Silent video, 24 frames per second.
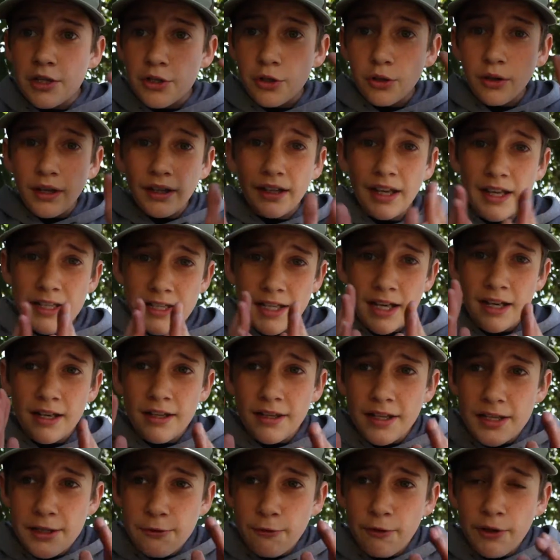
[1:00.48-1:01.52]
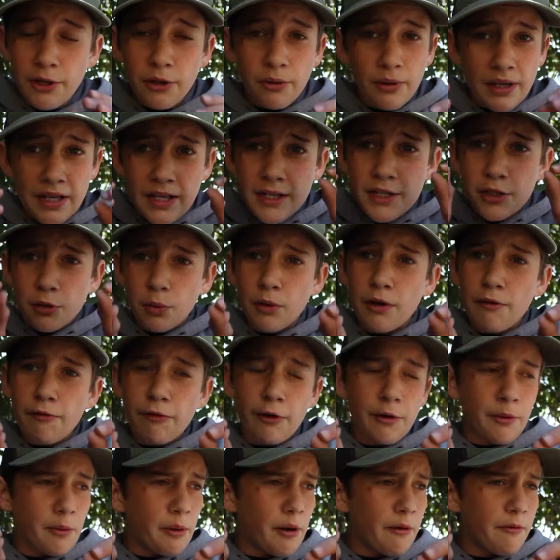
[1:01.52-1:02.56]
So like I said, this video is
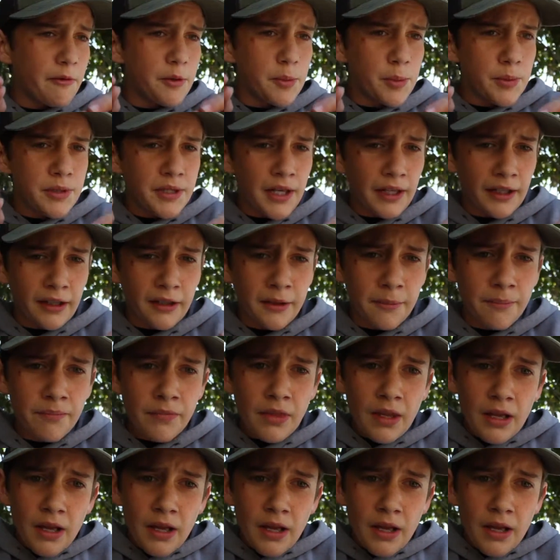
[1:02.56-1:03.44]
24 frames per second,